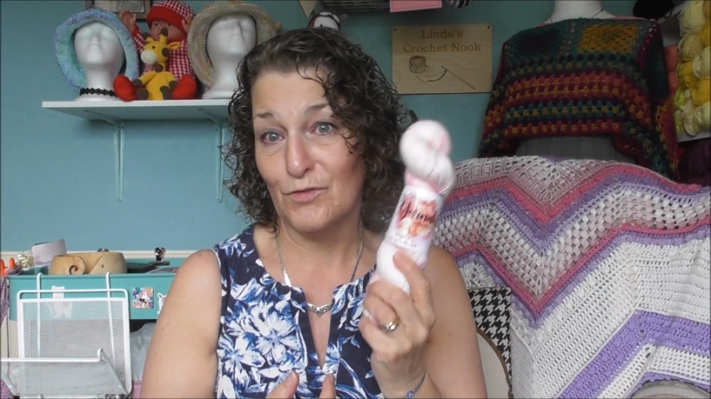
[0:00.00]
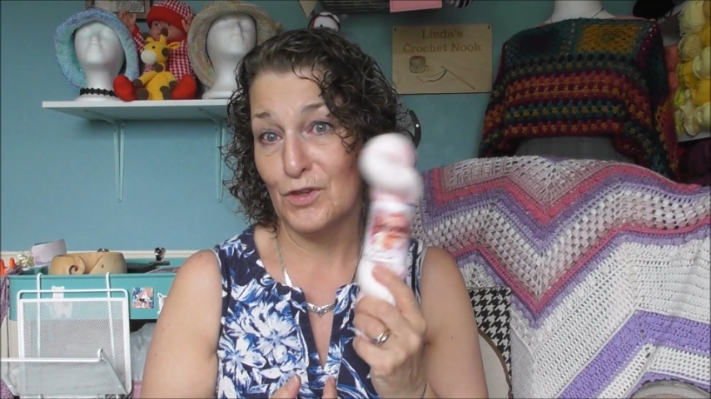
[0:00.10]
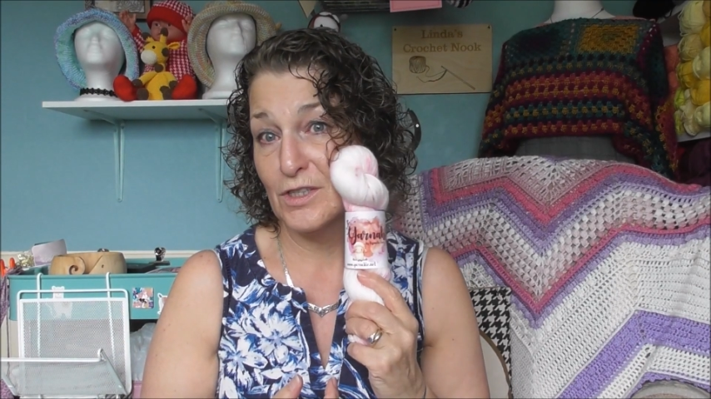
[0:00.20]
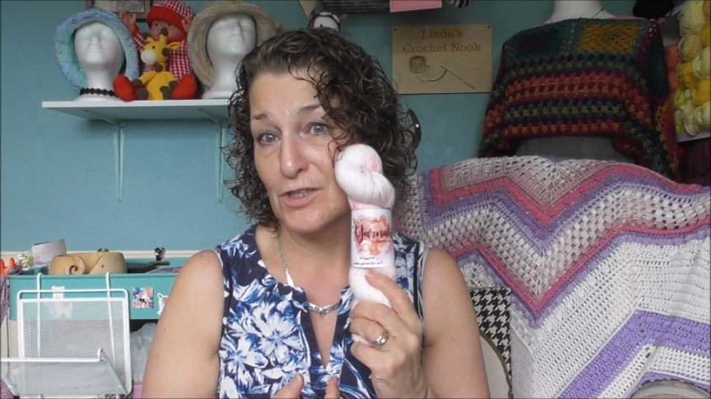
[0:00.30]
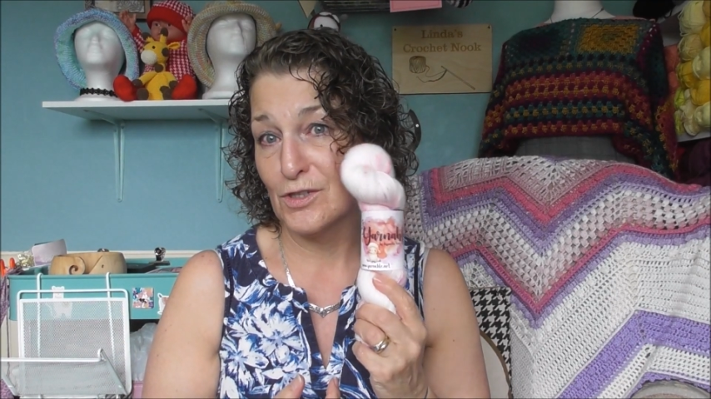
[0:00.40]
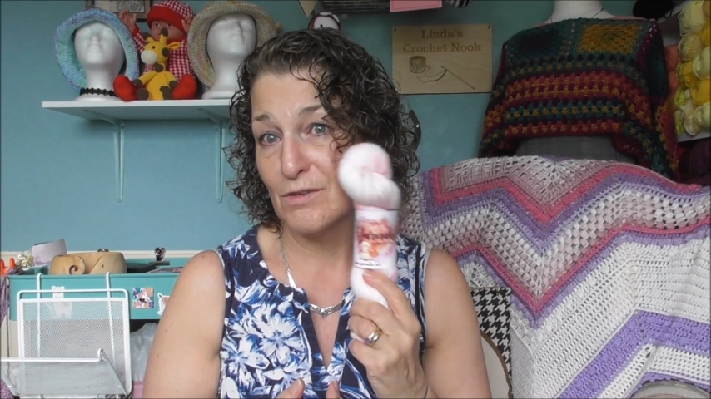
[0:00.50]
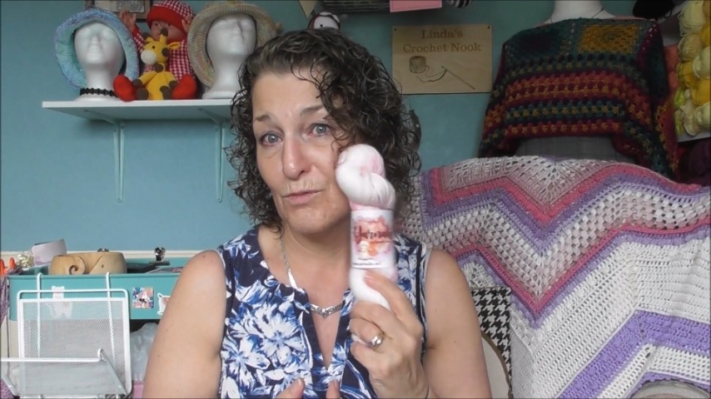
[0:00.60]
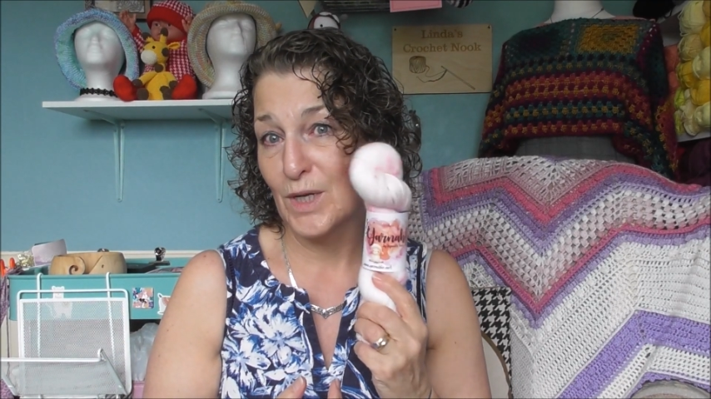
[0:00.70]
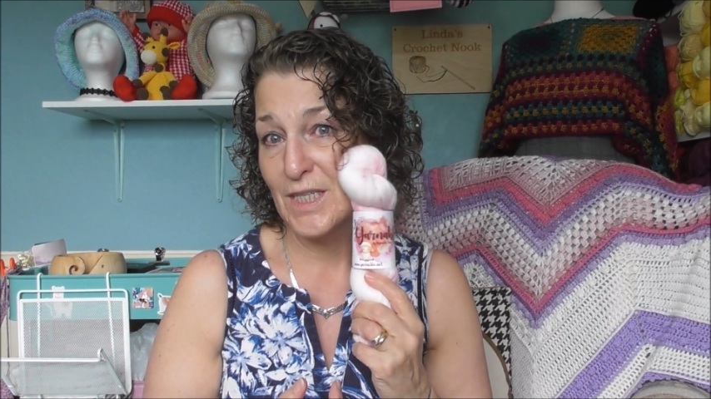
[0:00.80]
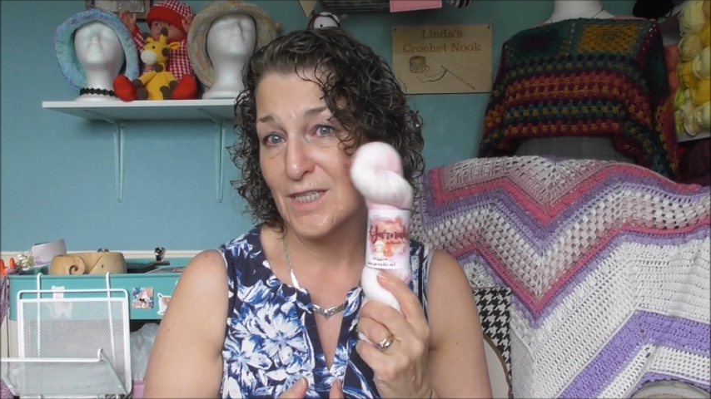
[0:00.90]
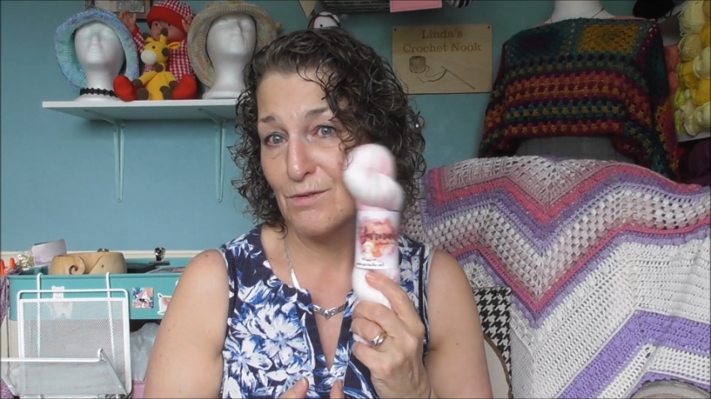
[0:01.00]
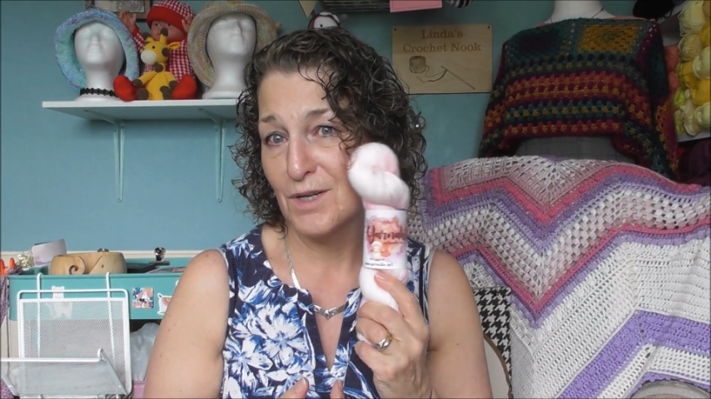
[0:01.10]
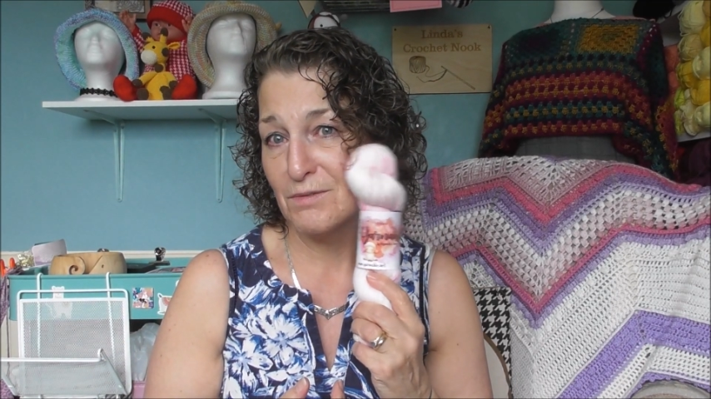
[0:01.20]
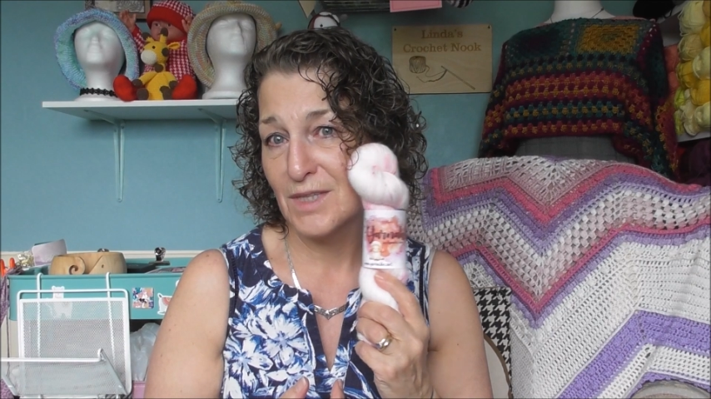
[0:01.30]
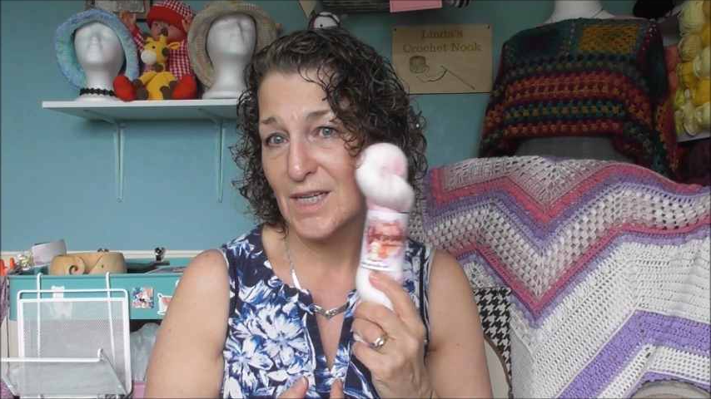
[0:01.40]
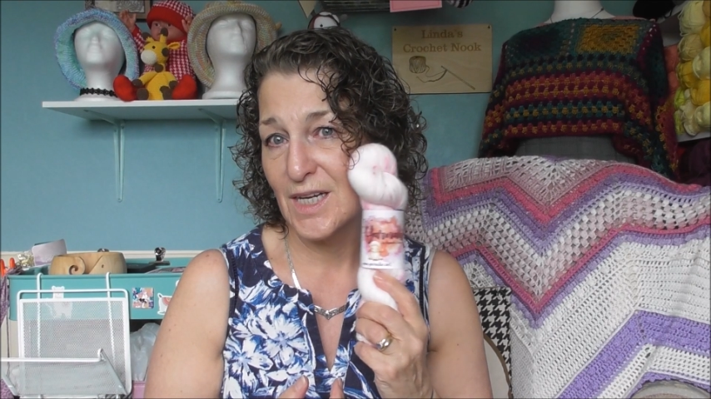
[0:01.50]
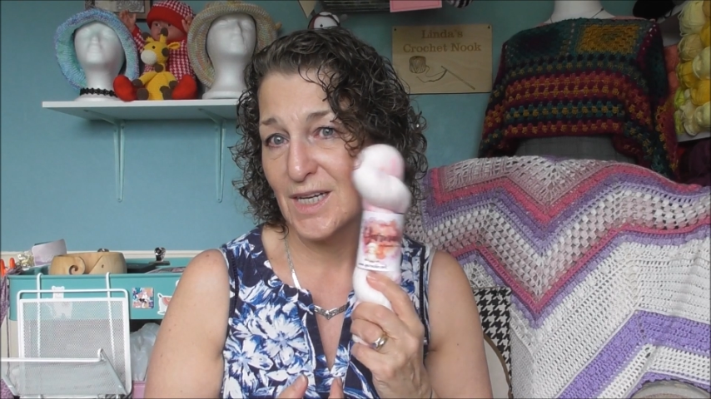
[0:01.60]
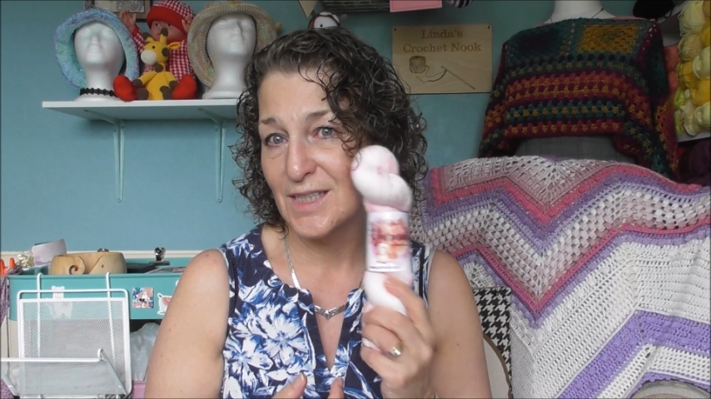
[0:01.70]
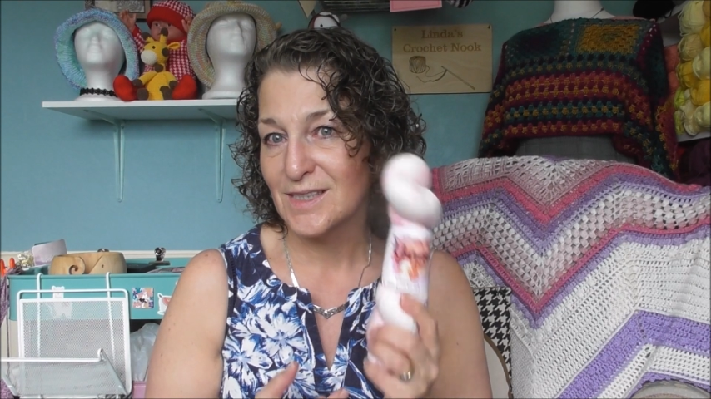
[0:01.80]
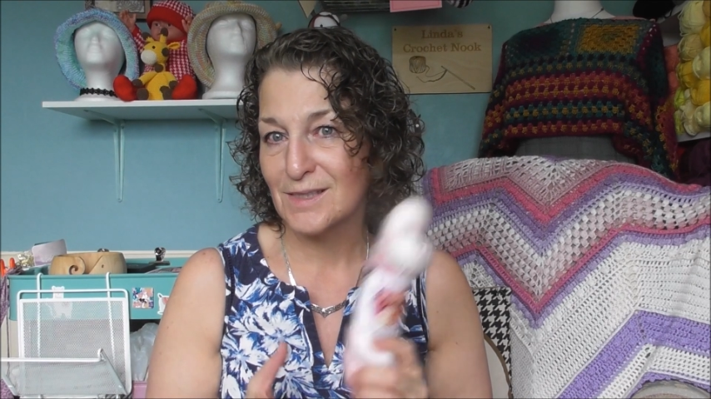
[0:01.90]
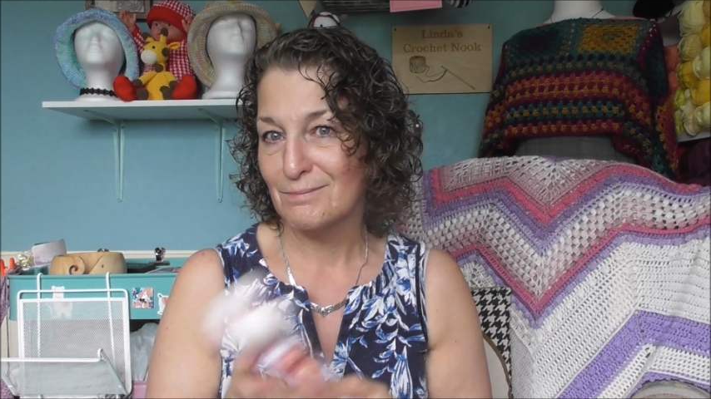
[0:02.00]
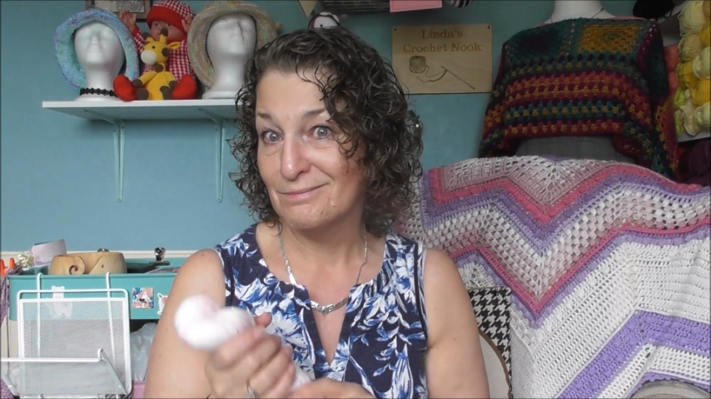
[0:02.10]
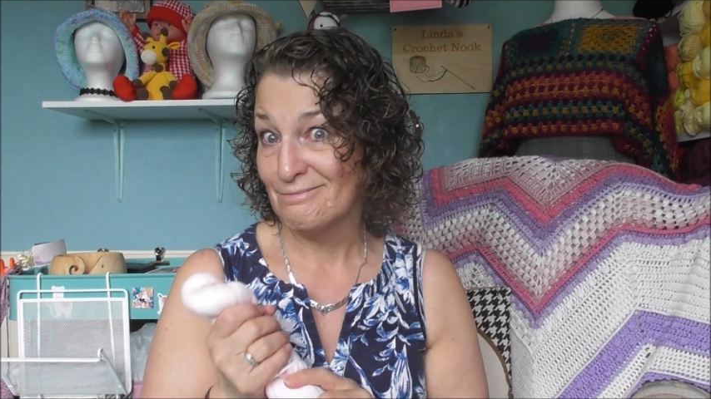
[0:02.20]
for this winter won't they guys